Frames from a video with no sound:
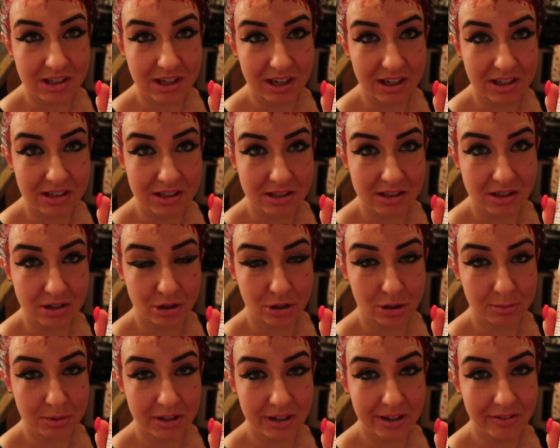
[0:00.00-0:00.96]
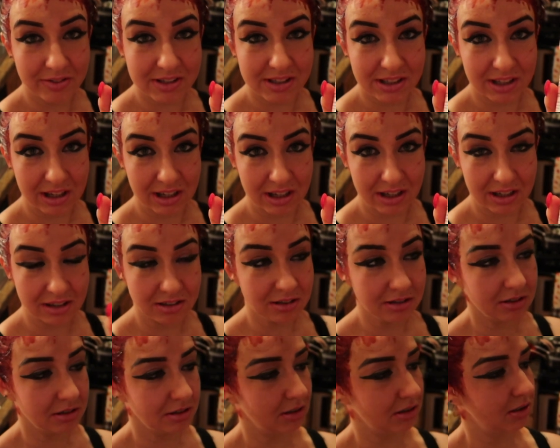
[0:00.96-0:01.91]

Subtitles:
says Herbalife Skin